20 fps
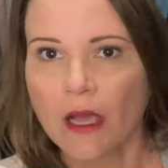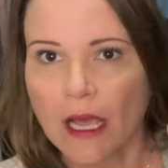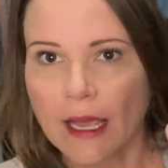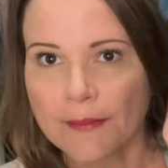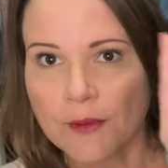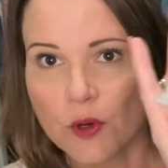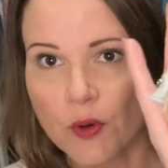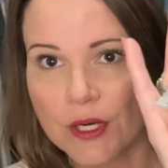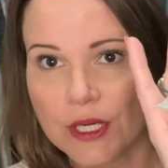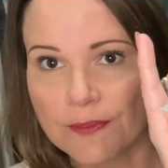
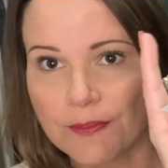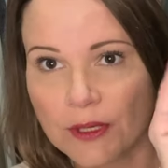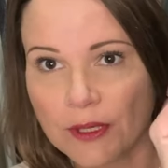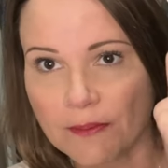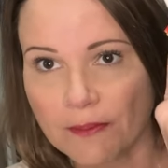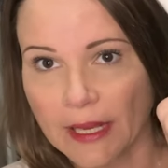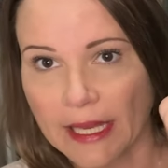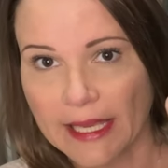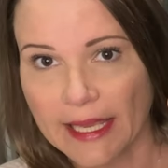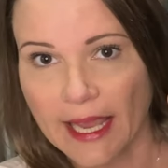I'm going to
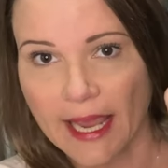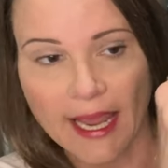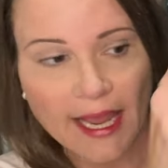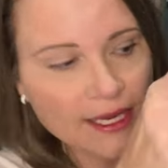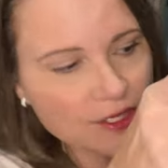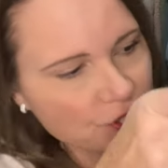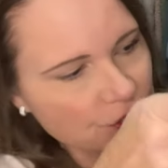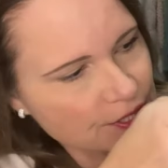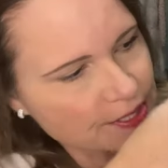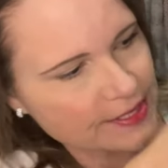put my
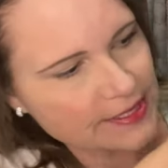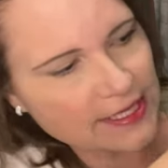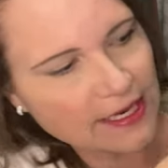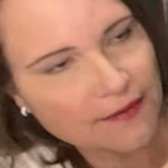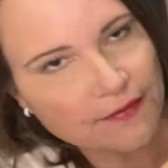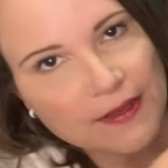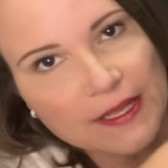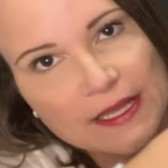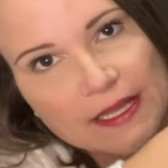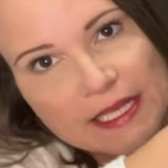cash and
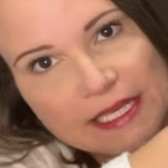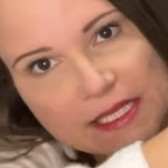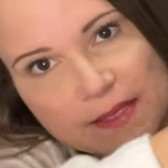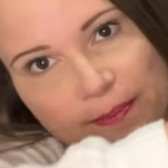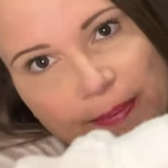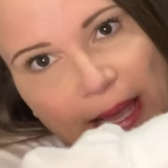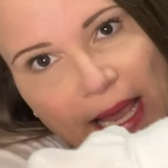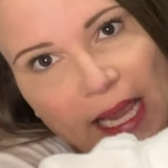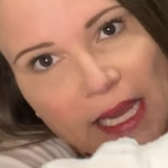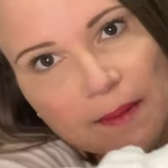stuff in this
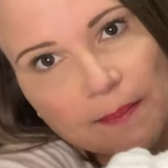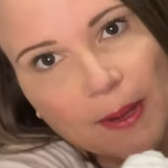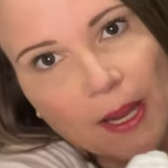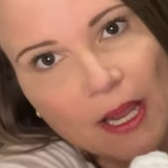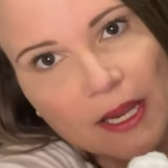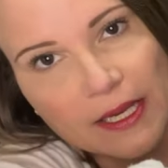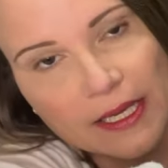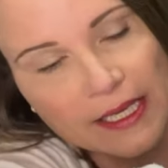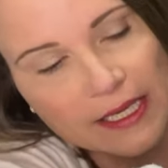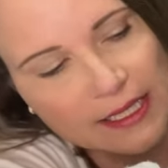back
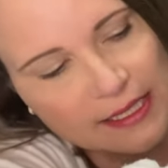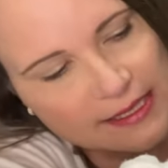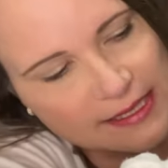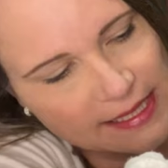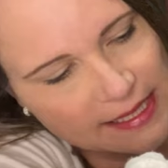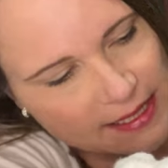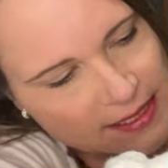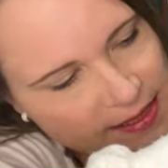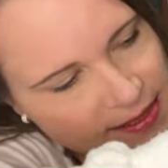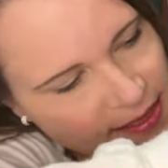pocket. It's
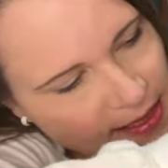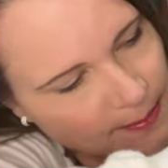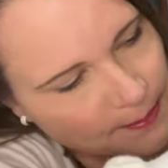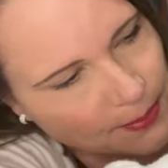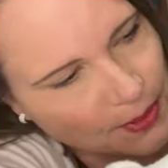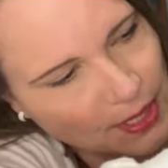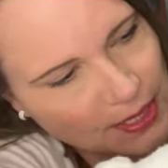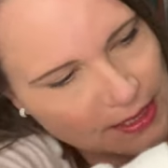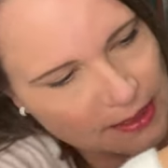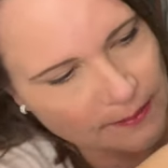like a slip
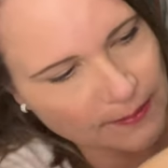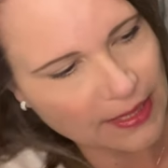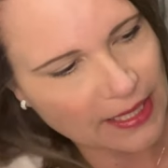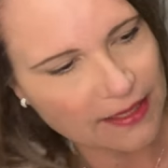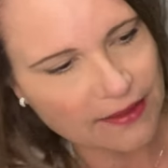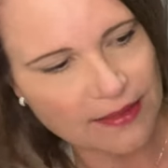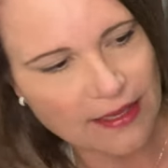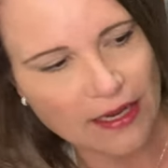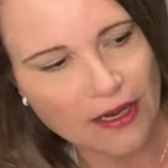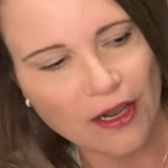pocket
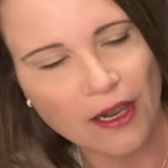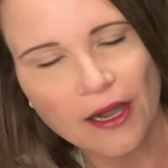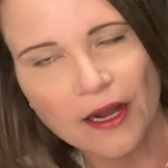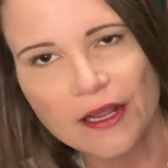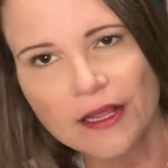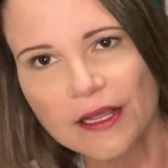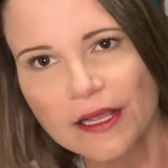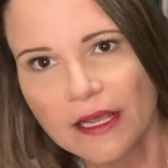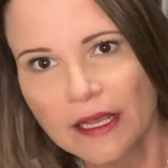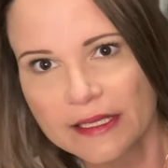back there,
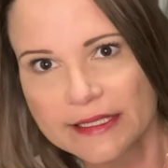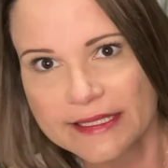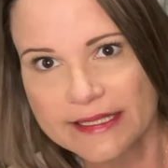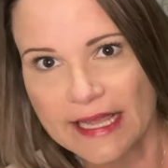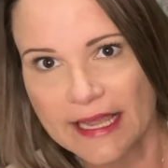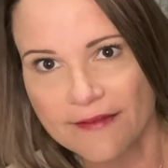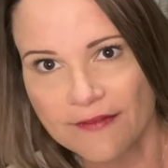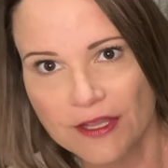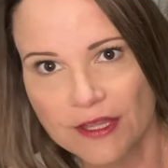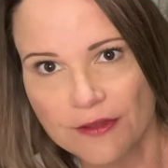
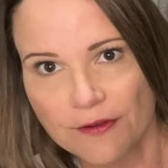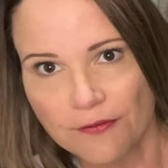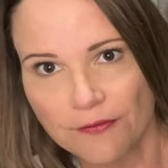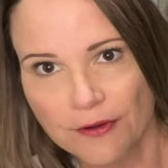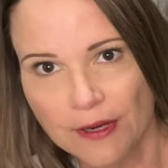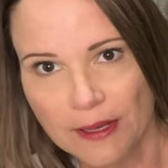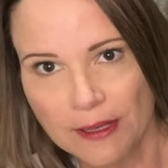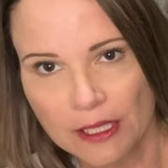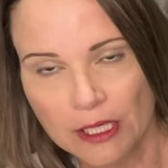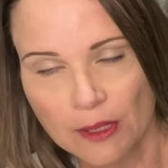saving the
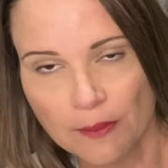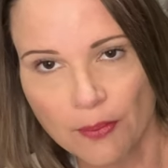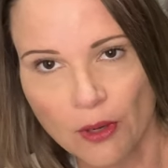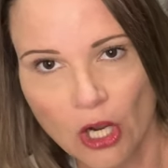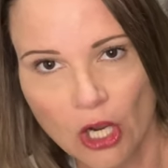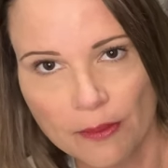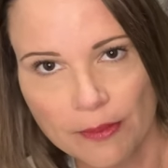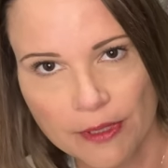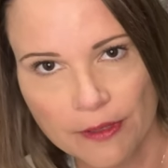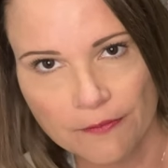front
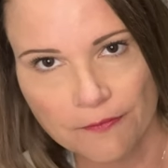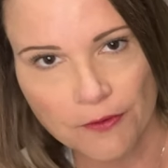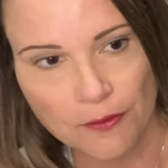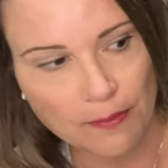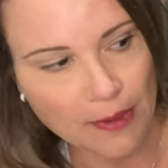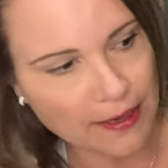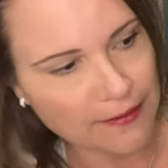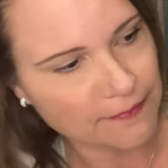compartment for my